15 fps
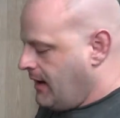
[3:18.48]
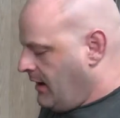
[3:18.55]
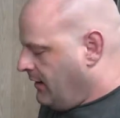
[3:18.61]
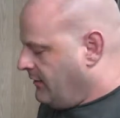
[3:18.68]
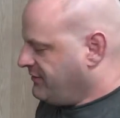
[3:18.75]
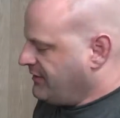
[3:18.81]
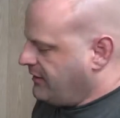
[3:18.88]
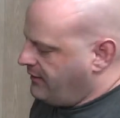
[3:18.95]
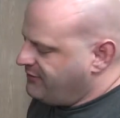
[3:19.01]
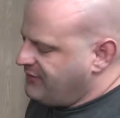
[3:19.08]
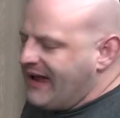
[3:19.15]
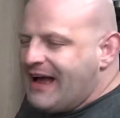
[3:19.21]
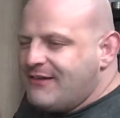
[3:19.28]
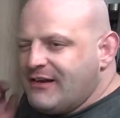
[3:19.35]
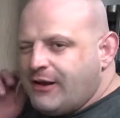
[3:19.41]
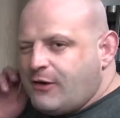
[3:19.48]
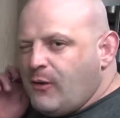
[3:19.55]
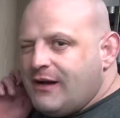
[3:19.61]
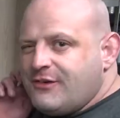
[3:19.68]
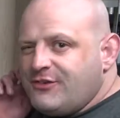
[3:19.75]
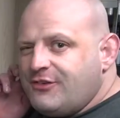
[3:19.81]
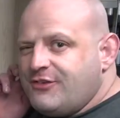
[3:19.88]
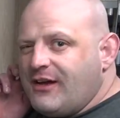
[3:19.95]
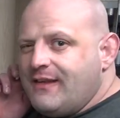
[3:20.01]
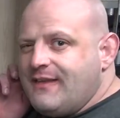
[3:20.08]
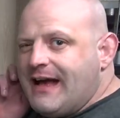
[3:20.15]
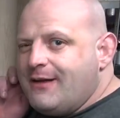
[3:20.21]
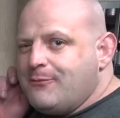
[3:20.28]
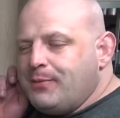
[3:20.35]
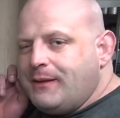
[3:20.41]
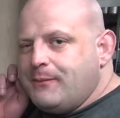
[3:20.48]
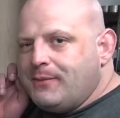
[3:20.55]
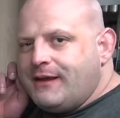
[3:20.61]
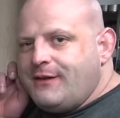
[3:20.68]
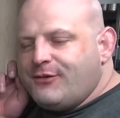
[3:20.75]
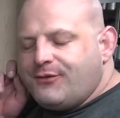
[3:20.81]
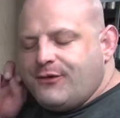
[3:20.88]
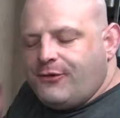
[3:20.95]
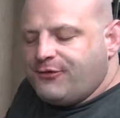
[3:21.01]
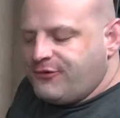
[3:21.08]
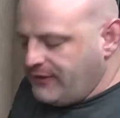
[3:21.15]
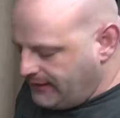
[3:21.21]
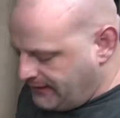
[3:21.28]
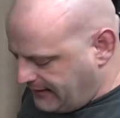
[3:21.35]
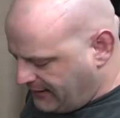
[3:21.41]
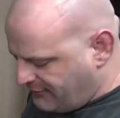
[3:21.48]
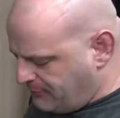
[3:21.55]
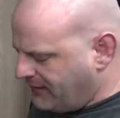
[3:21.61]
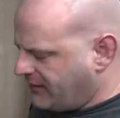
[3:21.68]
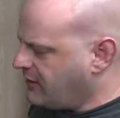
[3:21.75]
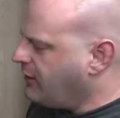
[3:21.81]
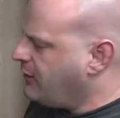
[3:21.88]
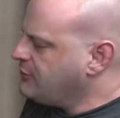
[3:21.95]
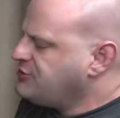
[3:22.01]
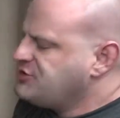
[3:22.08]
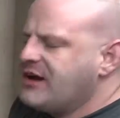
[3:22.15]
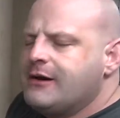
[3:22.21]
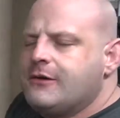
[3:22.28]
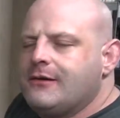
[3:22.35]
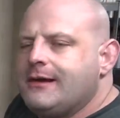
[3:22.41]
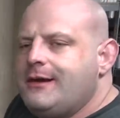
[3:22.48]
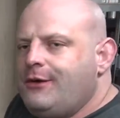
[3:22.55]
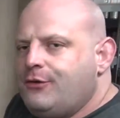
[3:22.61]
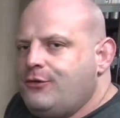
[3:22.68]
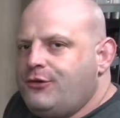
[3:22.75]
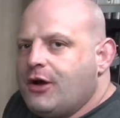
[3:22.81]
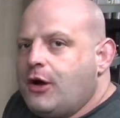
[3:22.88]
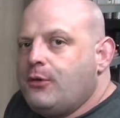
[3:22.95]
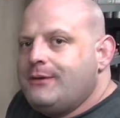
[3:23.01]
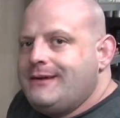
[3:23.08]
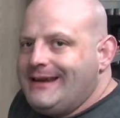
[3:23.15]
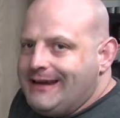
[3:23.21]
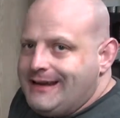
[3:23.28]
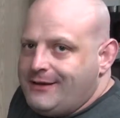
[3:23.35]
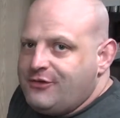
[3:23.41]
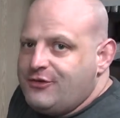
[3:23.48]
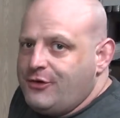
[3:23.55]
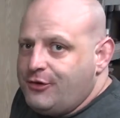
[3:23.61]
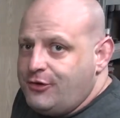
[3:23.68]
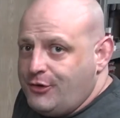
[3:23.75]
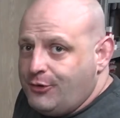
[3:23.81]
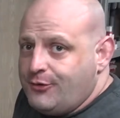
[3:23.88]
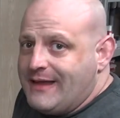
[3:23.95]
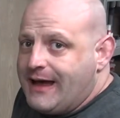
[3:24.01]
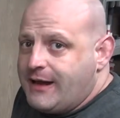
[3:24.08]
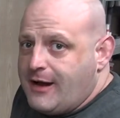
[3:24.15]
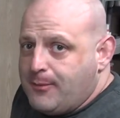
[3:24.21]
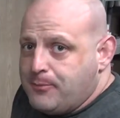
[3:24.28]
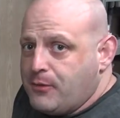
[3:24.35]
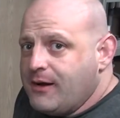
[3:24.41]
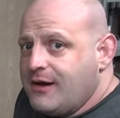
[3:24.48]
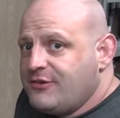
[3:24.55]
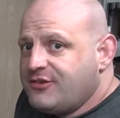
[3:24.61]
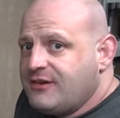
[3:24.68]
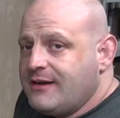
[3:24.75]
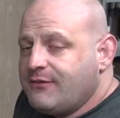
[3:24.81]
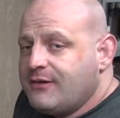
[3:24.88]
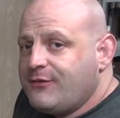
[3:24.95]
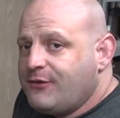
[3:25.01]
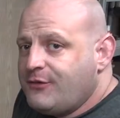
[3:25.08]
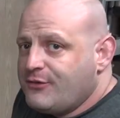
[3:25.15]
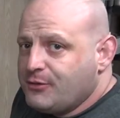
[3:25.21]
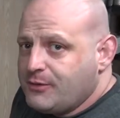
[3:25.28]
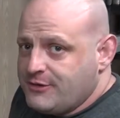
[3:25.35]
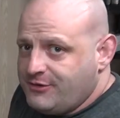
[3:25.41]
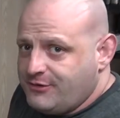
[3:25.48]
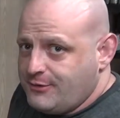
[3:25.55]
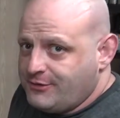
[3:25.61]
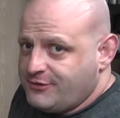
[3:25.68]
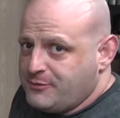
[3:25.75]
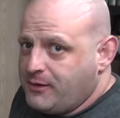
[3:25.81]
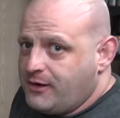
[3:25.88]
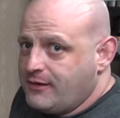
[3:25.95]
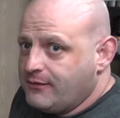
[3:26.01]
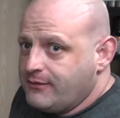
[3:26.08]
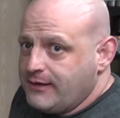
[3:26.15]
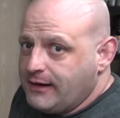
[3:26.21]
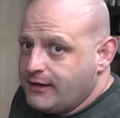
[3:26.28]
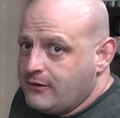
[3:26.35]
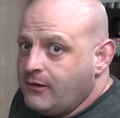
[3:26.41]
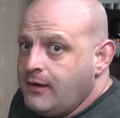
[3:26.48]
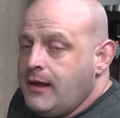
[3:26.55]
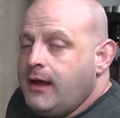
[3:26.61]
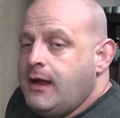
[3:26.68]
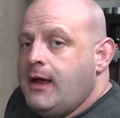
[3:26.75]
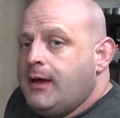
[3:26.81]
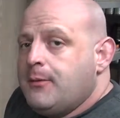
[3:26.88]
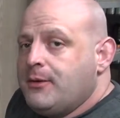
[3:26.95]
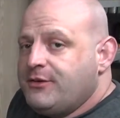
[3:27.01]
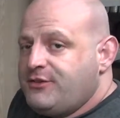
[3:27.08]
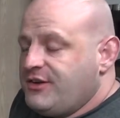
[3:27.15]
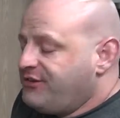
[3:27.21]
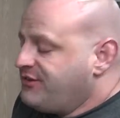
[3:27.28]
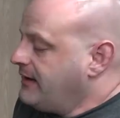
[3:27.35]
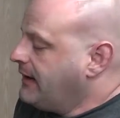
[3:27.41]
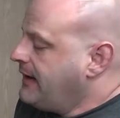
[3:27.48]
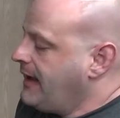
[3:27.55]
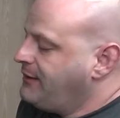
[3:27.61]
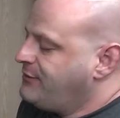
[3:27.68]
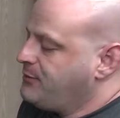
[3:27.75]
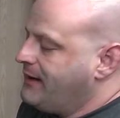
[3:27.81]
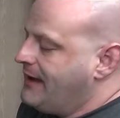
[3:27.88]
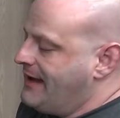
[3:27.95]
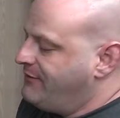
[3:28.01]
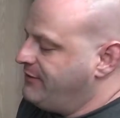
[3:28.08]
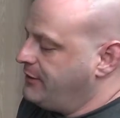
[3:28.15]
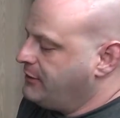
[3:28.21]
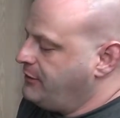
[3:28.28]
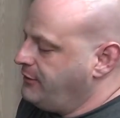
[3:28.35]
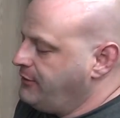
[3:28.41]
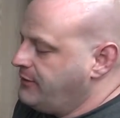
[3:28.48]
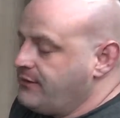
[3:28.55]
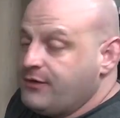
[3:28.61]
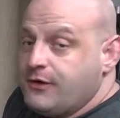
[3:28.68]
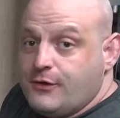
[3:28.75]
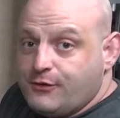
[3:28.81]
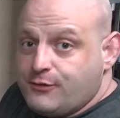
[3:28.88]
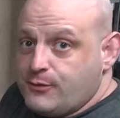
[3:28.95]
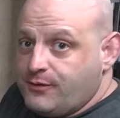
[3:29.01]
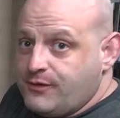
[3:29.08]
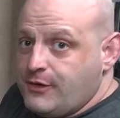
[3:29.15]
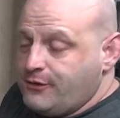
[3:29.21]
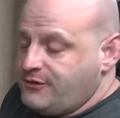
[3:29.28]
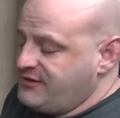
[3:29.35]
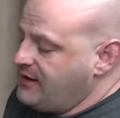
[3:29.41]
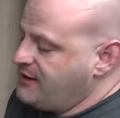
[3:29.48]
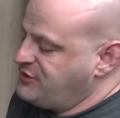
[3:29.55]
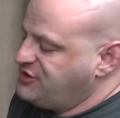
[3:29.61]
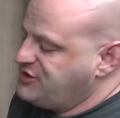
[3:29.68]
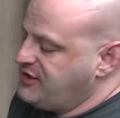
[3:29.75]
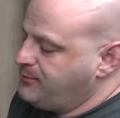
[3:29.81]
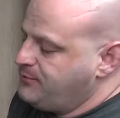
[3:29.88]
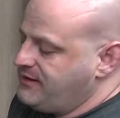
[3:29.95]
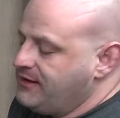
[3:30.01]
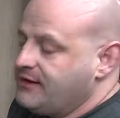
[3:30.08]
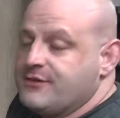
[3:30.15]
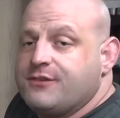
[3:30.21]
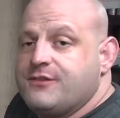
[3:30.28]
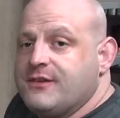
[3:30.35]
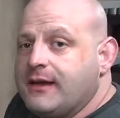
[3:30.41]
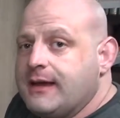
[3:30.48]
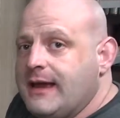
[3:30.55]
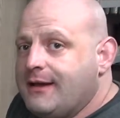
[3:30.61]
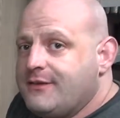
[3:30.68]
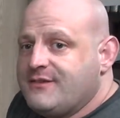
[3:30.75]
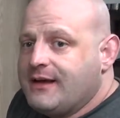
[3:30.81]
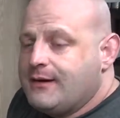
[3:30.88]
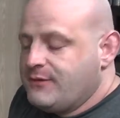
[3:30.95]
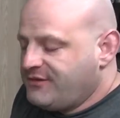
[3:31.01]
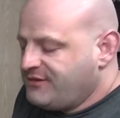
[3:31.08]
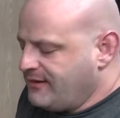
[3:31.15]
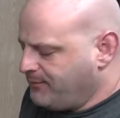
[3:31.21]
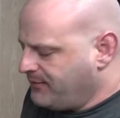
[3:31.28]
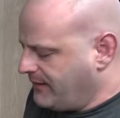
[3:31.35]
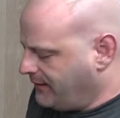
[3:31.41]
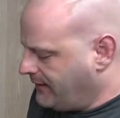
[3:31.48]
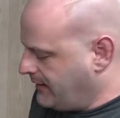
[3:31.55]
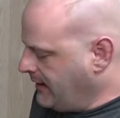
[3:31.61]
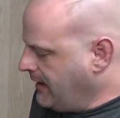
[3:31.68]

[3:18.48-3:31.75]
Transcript: So if you have any questions on that, please feel free to give me a call. Generally, you don't need to do that operation, even if you switch to a smaller needle. But just in case, we have included those Shim Disks in case that was something that